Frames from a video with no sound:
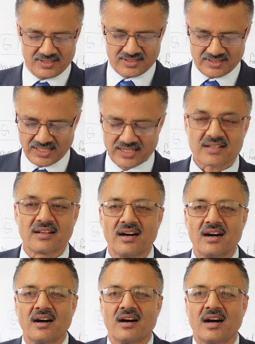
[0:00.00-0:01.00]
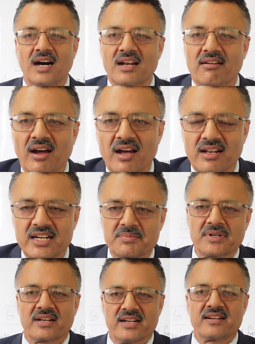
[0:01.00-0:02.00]
Then I'll let
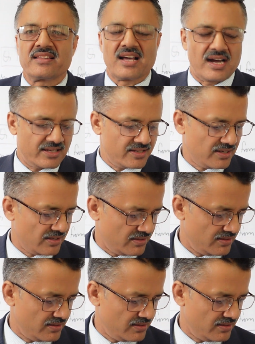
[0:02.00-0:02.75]
me read the answer